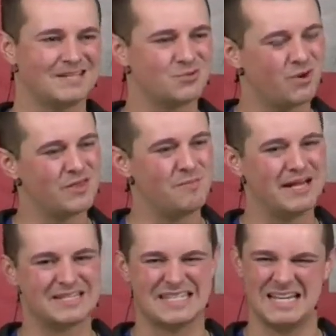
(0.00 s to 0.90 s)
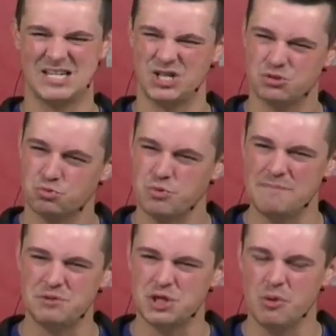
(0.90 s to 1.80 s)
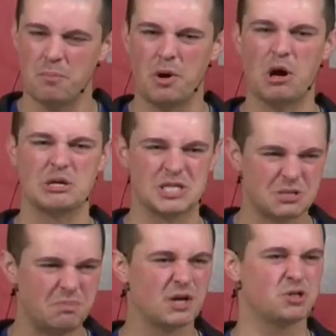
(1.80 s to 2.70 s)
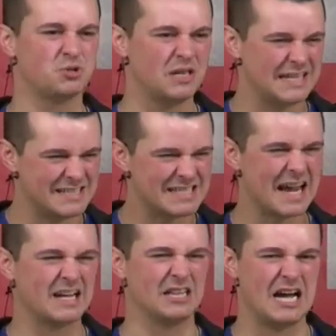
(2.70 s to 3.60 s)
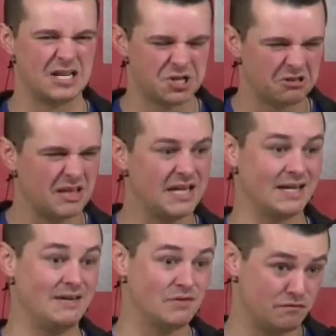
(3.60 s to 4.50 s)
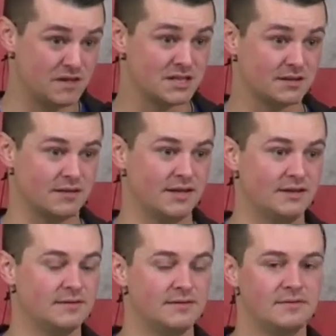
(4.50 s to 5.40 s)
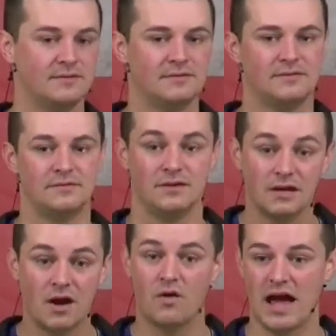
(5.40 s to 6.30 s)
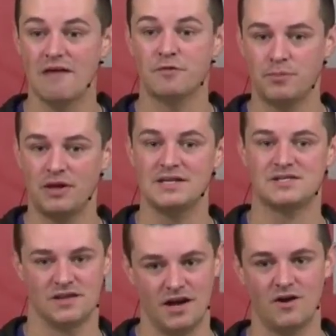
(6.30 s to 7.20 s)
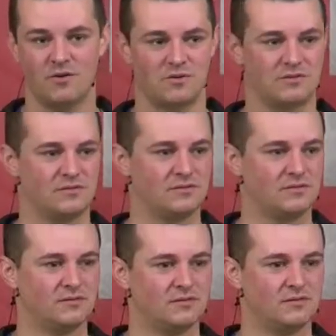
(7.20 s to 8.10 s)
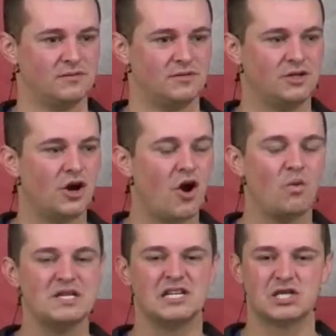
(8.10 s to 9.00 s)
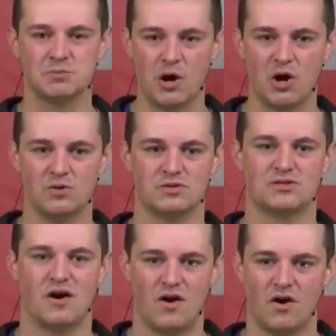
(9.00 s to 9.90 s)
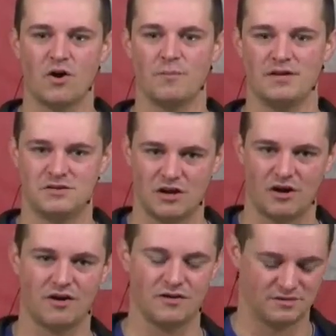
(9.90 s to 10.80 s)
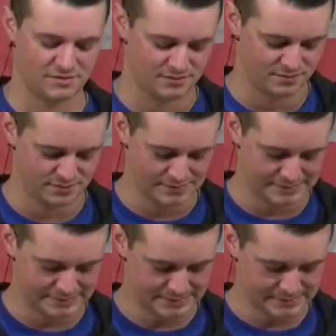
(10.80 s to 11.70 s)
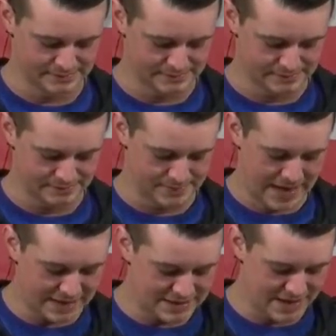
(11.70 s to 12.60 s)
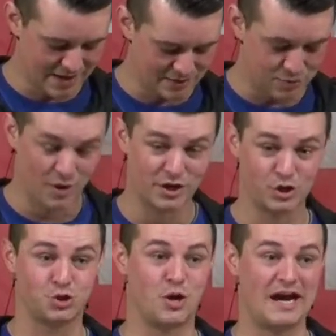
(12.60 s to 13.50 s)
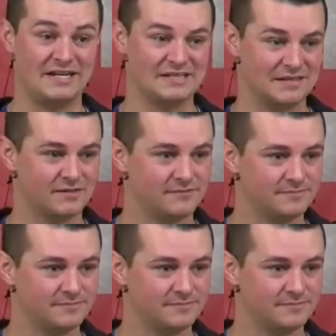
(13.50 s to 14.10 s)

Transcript: It's one of the biggest things that just rips you apart spiritually and psychologically and even physically. You don't have a place to go. You're always exposed to harm and to hurt. Exile is where you're drained.